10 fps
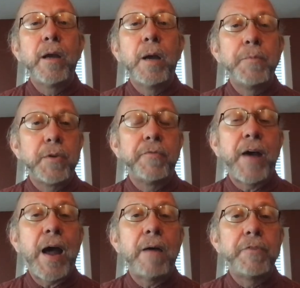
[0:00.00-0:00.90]
up to
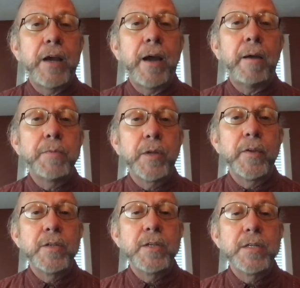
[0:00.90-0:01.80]
5 times on
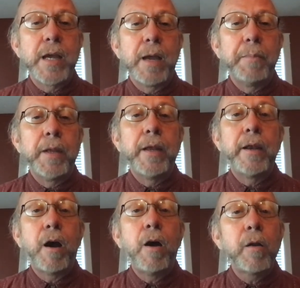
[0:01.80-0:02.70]
this assignment. And
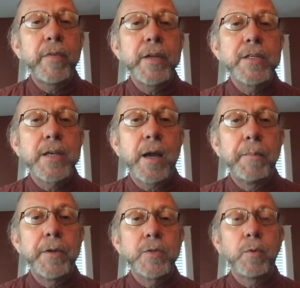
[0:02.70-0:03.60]
all of the
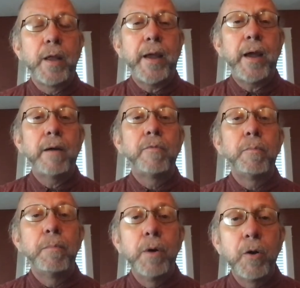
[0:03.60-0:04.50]
assignments will have
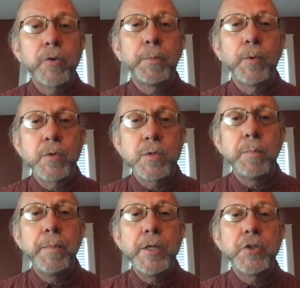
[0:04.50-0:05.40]
multiple
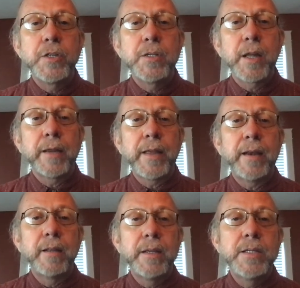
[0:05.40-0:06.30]
submissions like that,
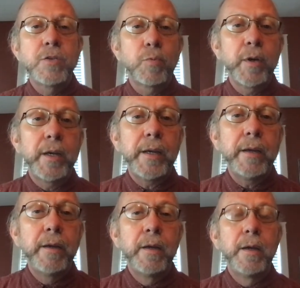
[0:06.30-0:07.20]
at least 3.
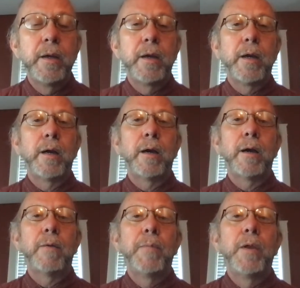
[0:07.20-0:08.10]

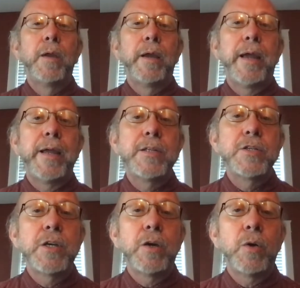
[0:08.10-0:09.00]
And
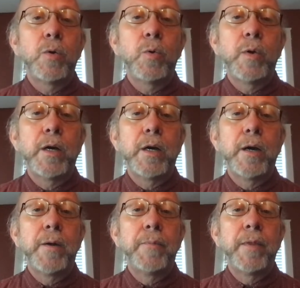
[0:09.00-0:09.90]

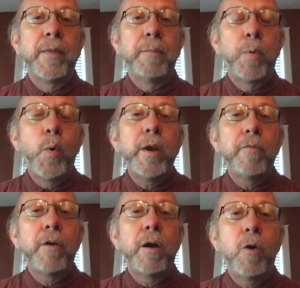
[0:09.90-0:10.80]
so the point of
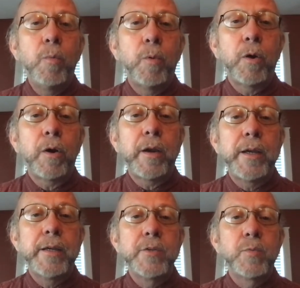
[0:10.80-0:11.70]
the homework
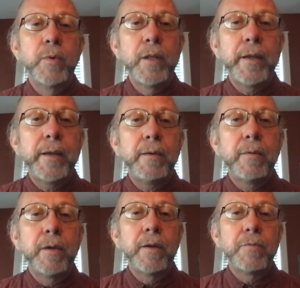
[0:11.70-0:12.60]
is really
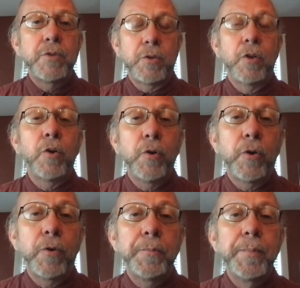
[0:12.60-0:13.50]
to
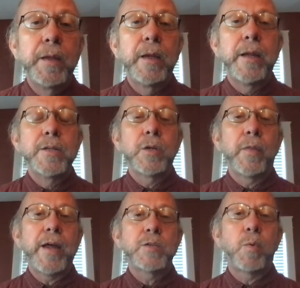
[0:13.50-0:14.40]
learn. And so
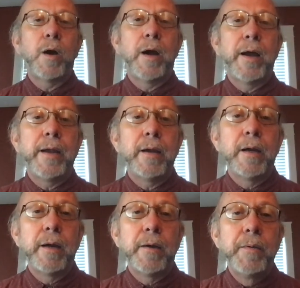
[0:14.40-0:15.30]
that's
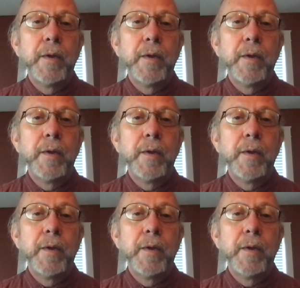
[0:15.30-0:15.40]
why